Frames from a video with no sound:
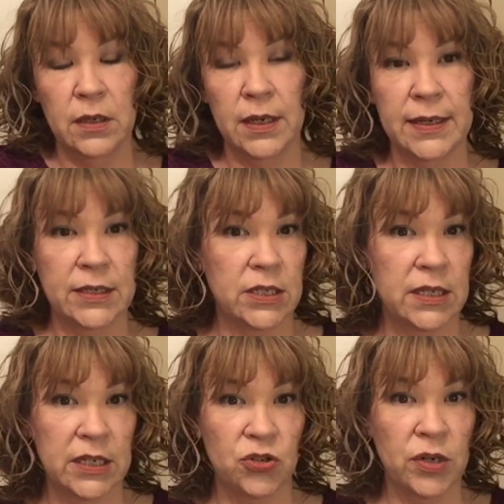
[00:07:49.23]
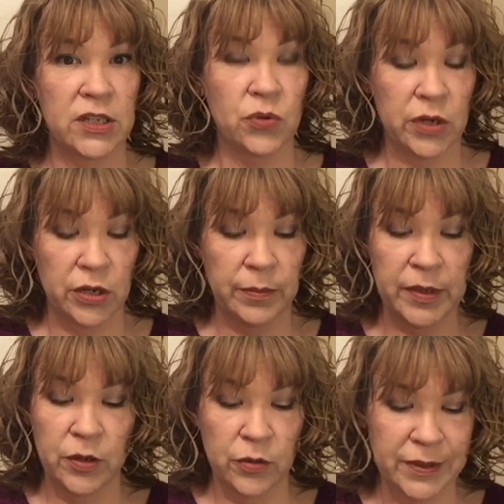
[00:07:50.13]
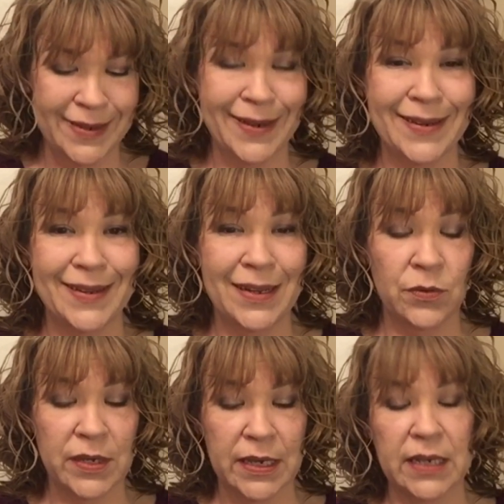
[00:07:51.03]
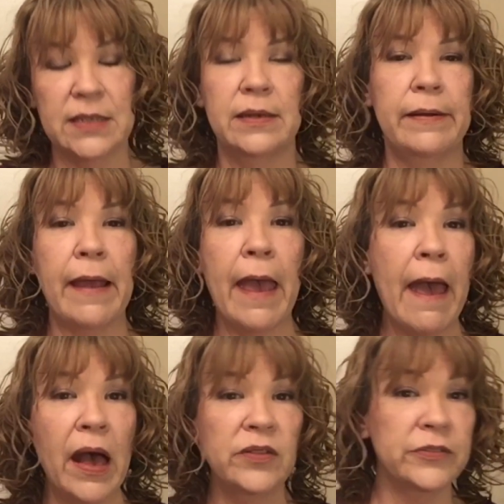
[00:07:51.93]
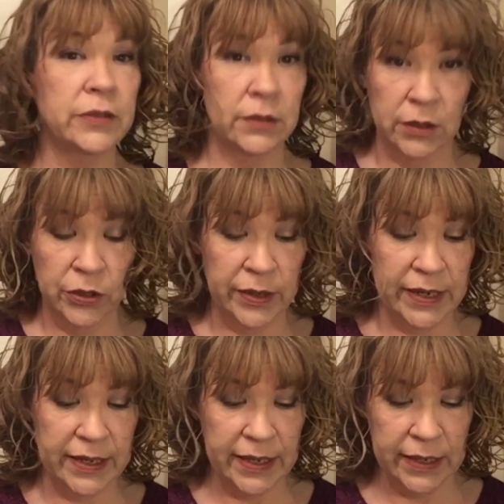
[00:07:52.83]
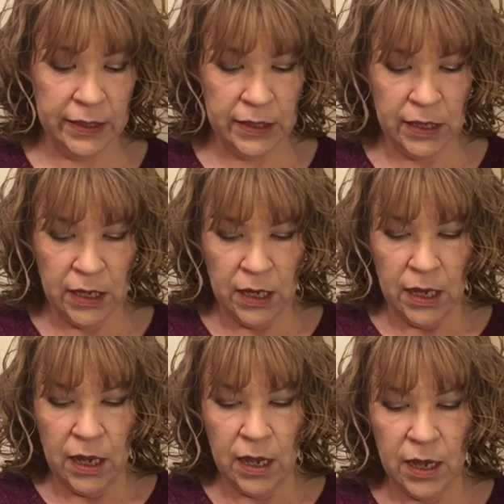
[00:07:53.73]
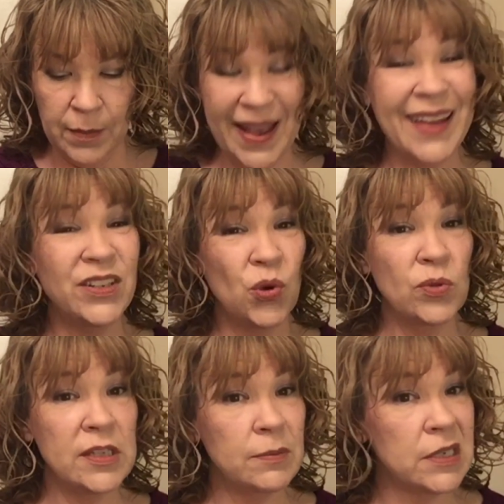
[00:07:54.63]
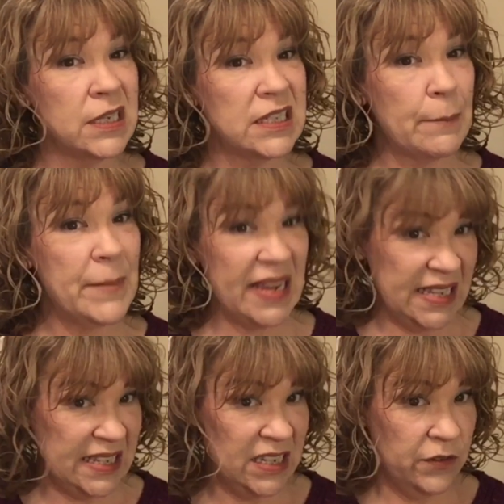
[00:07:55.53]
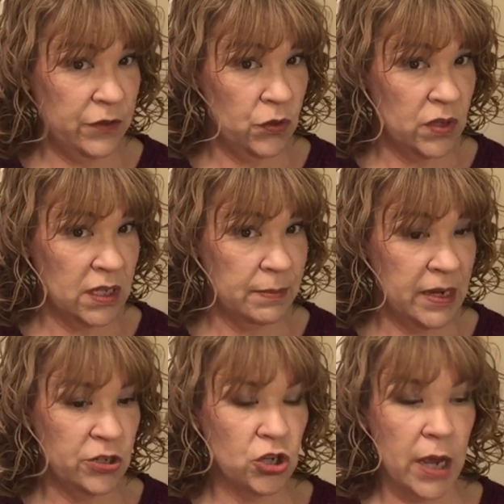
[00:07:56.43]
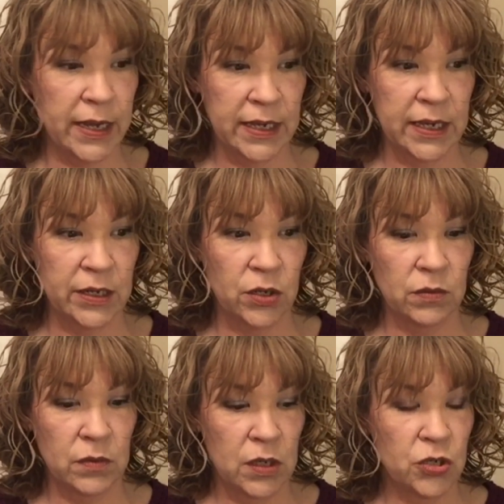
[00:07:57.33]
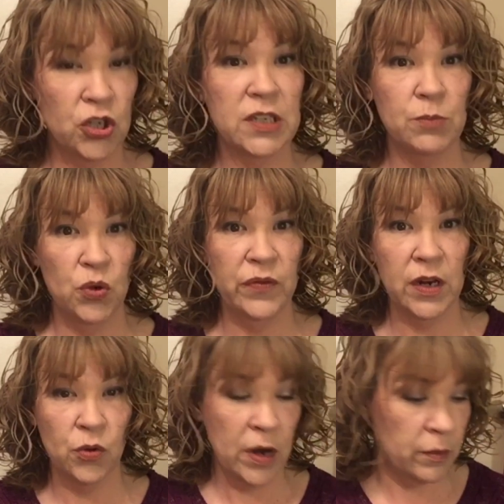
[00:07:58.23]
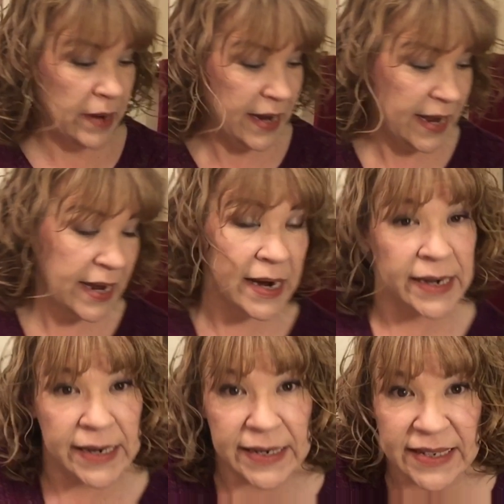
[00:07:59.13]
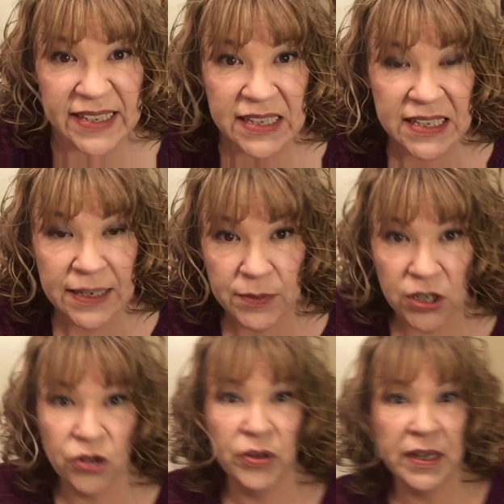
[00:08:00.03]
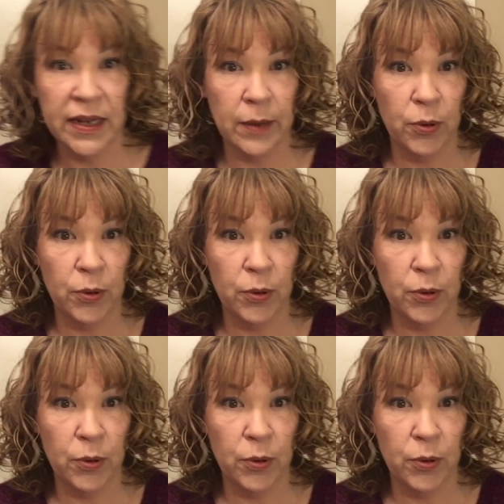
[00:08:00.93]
and I just think it dries quicker. You know, it's not gonna, I don't think it cuts it in half or anything. I don't seem to need to pixie diffuse as much. I can just move it around my head, and it doesn't seem to create a